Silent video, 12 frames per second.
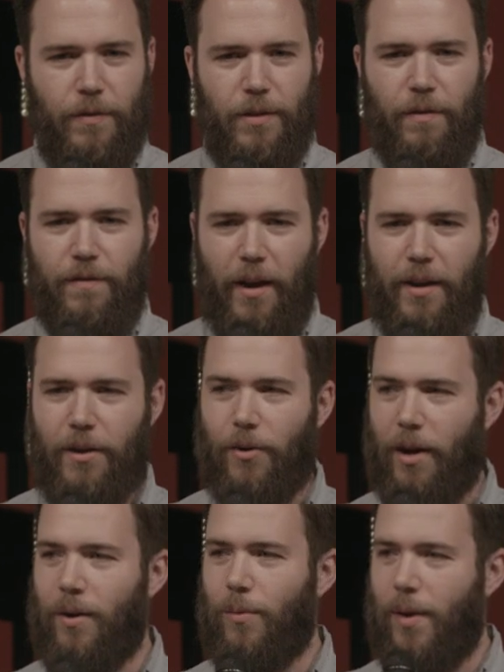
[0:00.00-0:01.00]
So finding
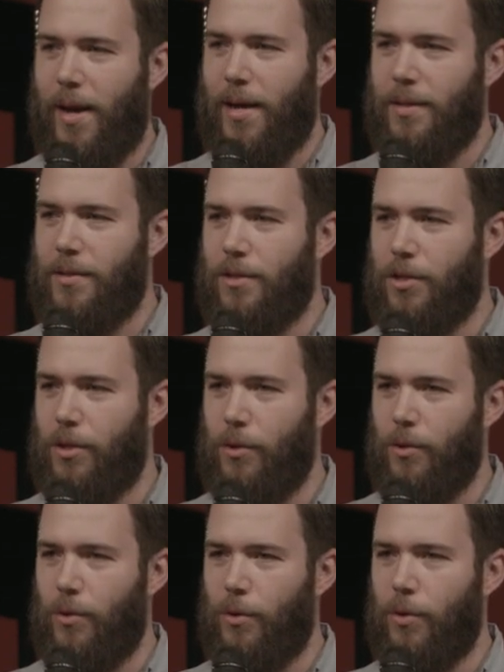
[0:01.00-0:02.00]
great ways
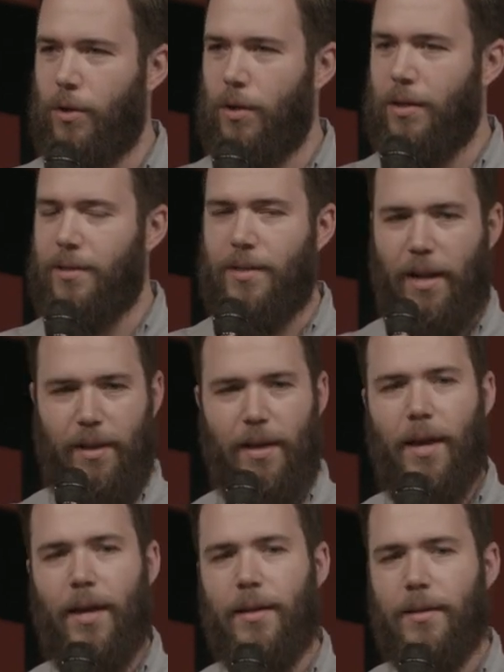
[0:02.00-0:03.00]
to
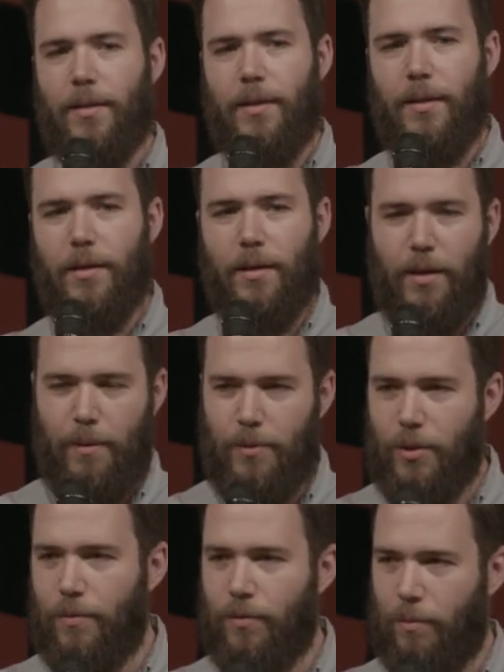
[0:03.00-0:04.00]
delegate
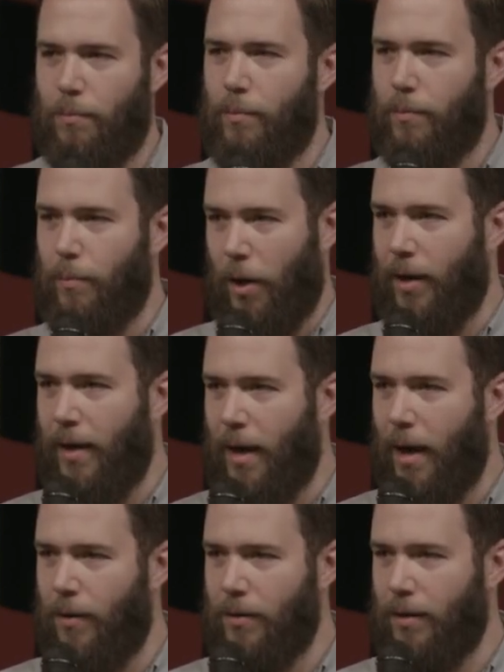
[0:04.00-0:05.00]
keeps you from burning
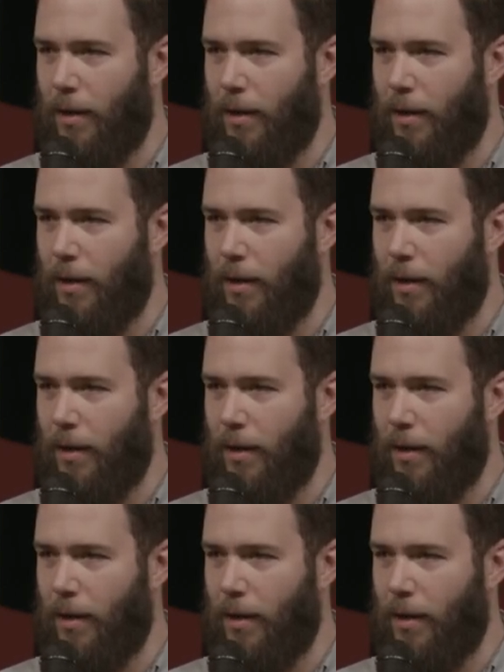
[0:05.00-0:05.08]
out.